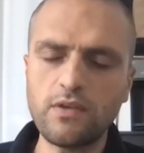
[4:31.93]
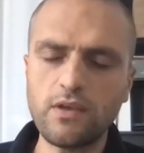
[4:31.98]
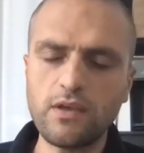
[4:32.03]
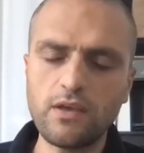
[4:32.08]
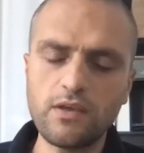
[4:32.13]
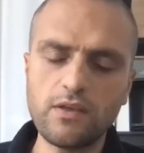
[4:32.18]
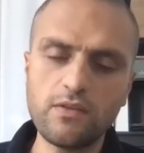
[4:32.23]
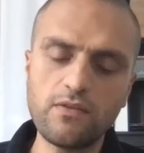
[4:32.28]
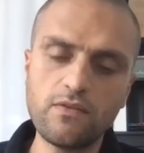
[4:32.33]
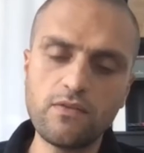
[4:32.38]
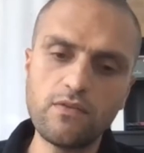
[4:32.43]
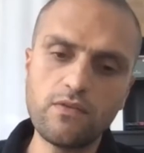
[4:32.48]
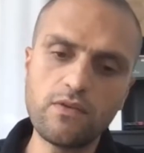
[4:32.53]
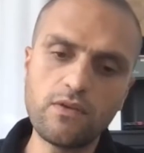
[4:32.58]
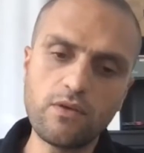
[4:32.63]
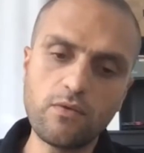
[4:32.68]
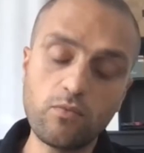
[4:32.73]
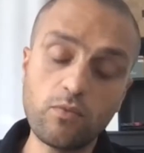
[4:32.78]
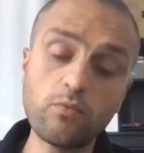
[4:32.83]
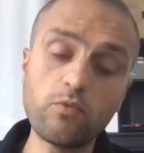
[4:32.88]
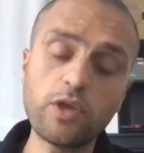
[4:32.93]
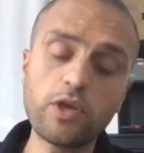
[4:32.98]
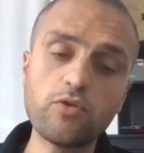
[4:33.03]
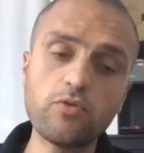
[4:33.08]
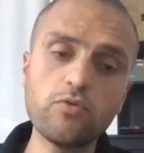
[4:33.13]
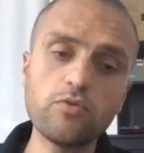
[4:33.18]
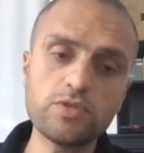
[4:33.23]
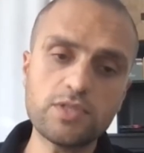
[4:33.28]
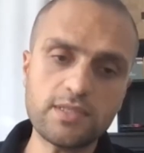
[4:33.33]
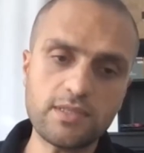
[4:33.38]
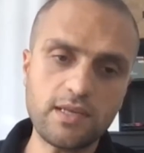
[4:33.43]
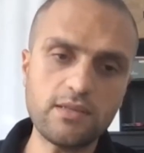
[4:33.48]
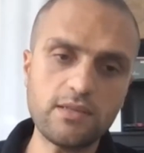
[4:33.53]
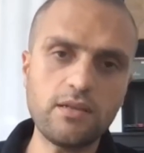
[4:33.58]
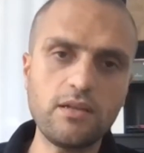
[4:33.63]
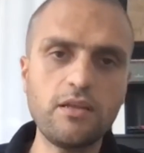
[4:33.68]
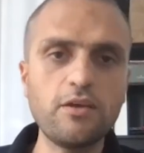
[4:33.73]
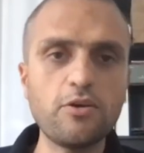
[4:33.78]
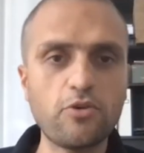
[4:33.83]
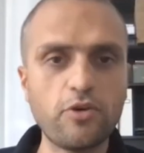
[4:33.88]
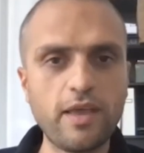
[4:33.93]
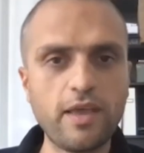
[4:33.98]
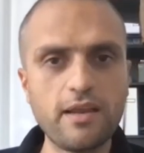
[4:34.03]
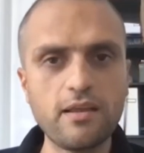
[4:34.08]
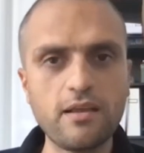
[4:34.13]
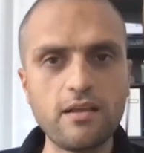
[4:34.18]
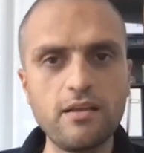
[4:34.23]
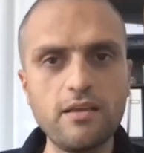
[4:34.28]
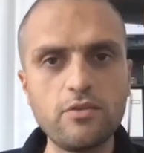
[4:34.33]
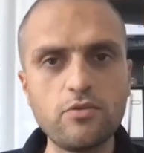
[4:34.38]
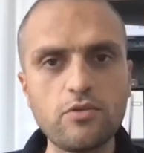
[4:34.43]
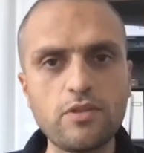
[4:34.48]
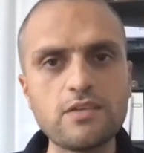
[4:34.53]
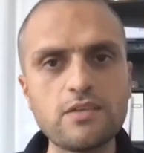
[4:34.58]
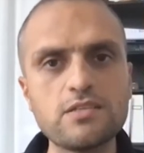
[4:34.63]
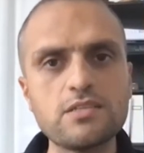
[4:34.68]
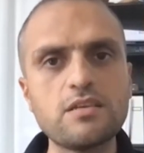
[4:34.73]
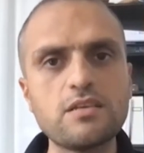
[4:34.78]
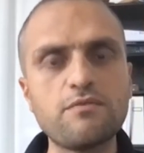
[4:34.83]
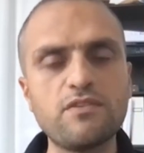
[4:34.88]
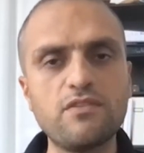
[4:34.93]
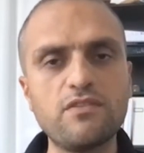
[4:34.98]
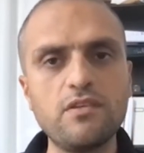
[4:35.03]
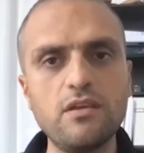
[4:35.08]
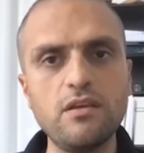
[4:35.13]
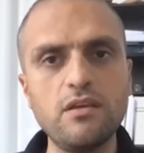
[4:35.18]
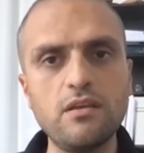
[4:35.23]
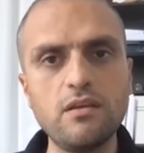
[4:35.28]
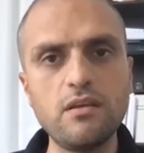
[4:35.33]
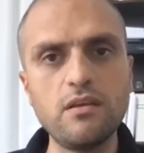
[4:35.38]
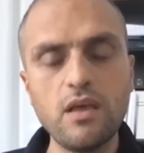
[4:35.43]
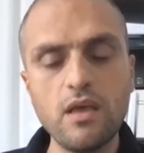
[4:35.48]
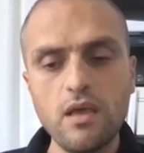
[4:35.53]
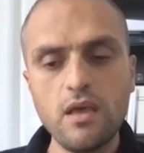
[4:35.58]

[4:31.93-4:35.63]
and we grew steadily, organically. 2017,